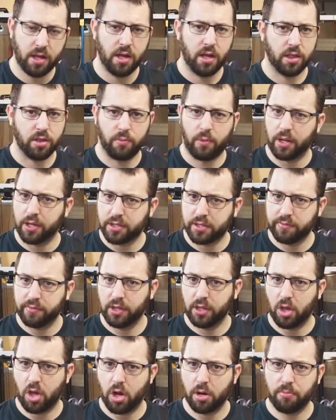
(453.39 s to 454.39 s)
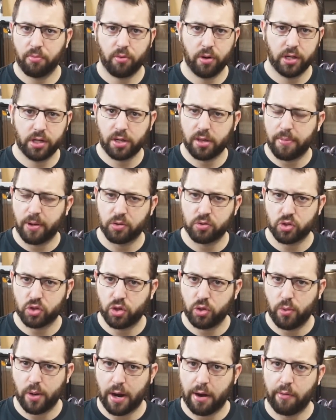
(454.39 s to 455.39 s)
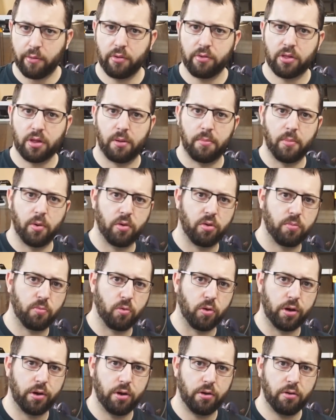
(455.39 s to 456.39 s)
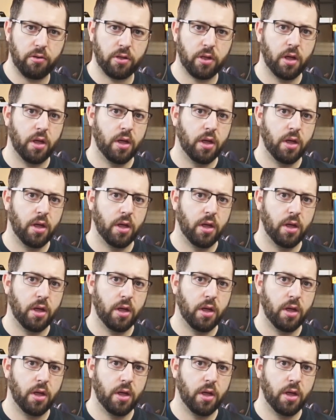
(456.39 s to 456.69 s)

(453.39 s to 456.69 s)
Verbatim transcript: It's a relatively long print. It's about two hours on most printers.